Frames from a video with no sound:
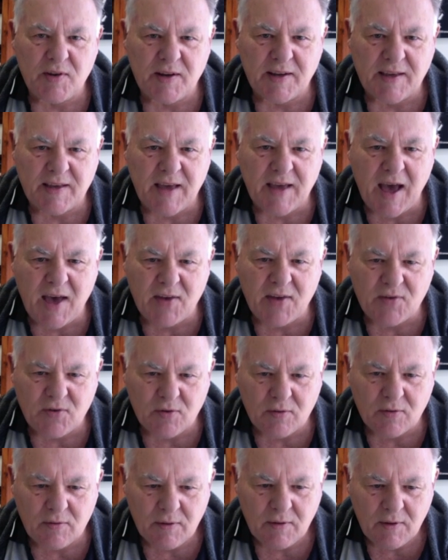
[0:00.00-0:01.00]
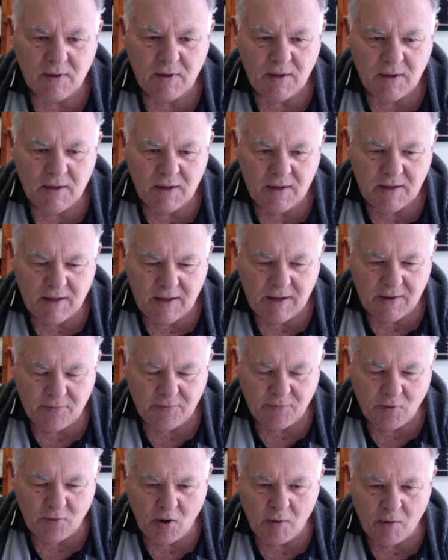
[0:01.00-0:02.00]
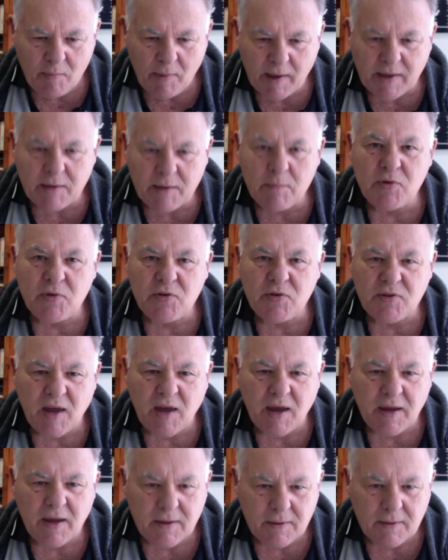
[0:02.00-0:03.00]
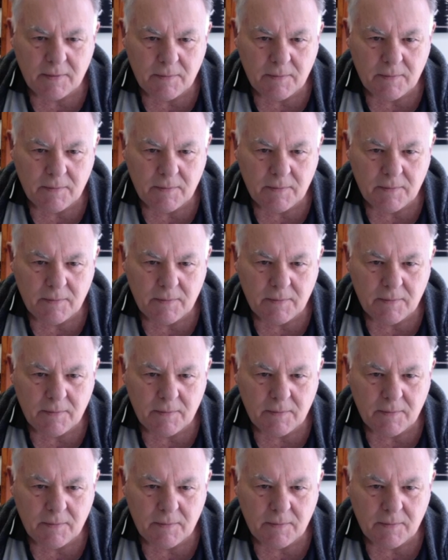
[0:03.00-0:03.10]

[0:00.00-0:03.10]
a castle if I make a mistake.